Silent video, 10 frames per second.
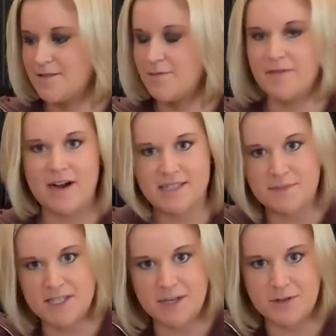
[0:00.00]
we've got some
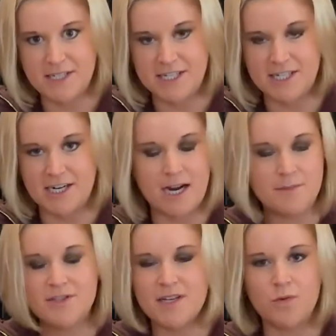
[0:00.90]
skewers here. I'm
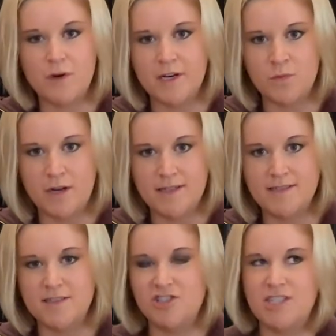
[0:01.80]
using wooden
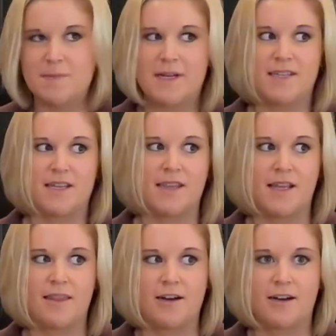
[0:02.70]
ones just because I
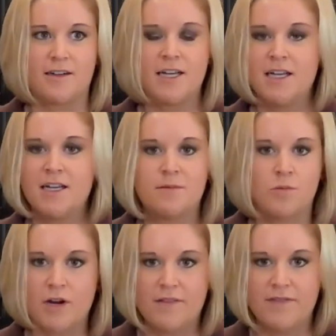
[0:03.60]
think they're
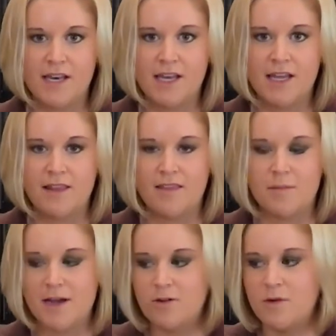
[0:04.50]
more convenient than the
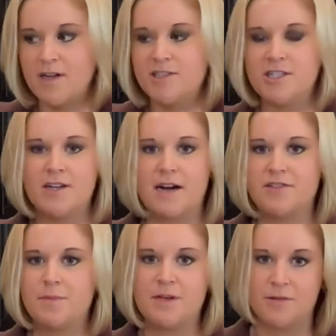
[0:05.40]
metal ones. You don't have to
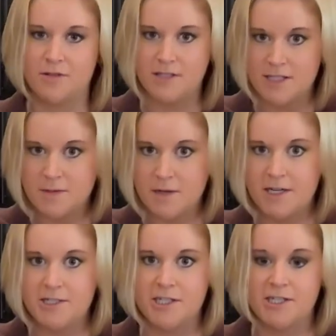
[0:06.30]
put them through the
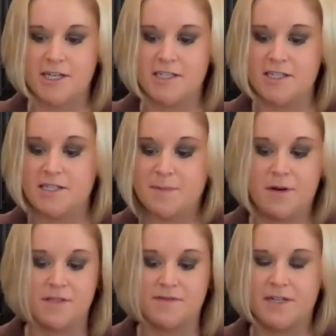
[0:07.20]
dishwasher. You can
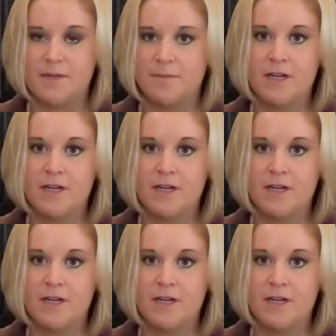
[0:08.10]
dispose of them